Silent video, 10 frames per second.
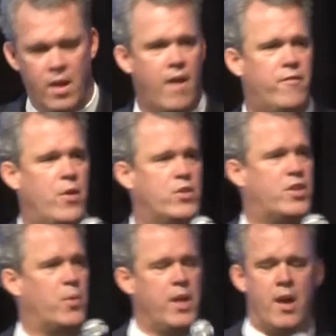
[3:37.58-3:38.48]
Of those
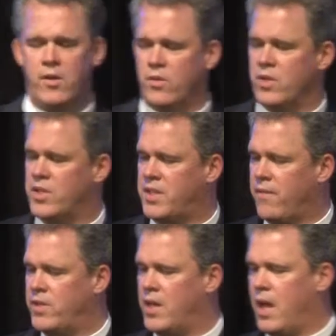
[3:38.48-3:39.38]

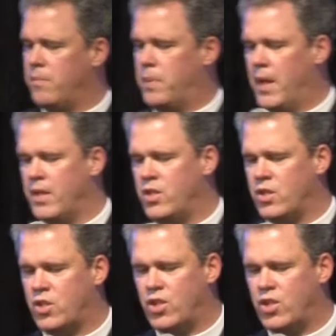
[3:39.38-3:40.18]
379 pledges,